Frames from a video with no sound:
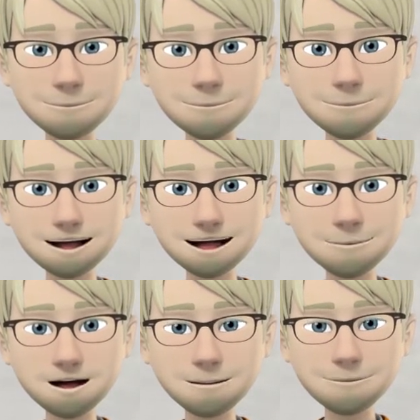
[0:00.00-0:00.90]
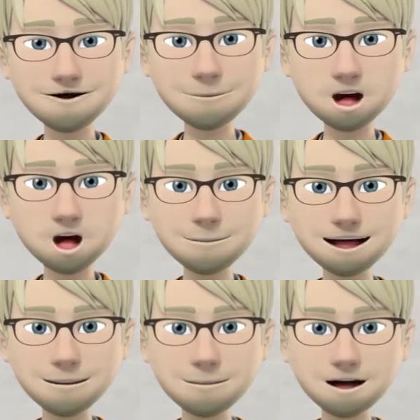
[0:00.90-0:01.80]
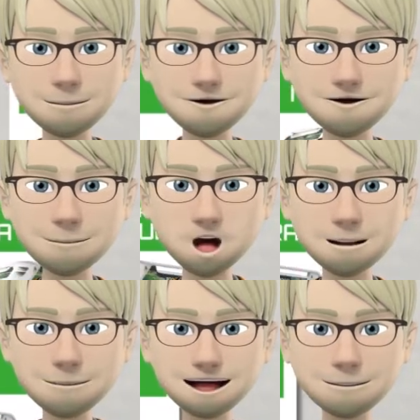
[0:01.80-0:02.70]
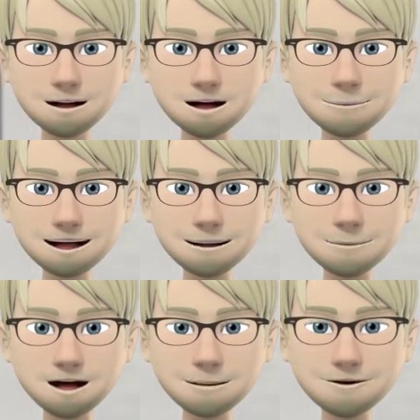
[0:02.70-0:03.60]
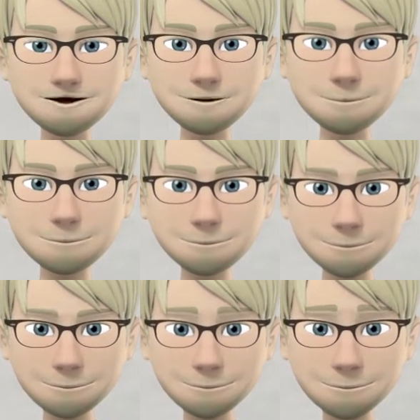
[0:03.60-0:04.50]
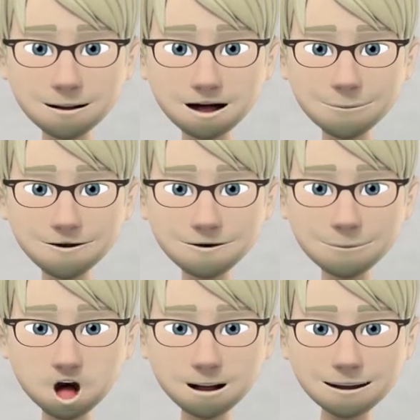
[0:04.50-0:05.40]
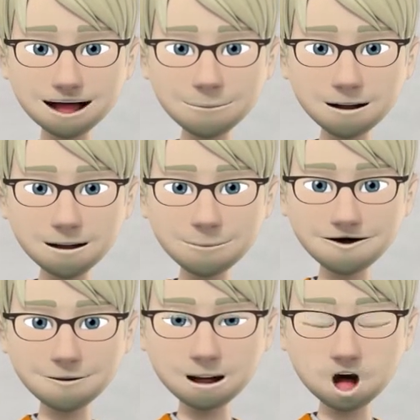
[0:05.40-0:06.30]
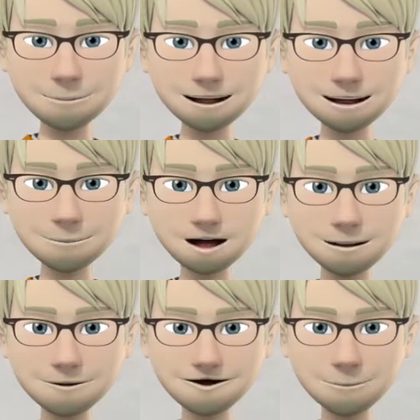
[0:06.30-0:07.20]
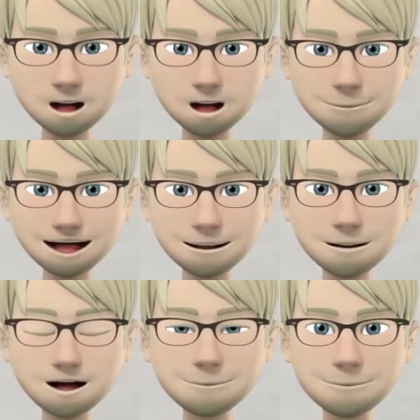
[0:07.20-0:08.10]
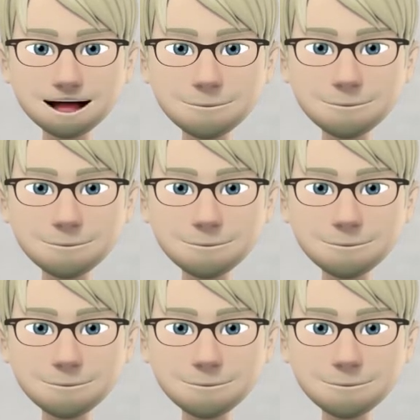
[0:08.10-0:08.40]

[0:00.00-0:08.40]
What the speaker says: portable diesel generators from 3 to 7 kilowatts, and propane gas generators from 3 to 7 kilowatts.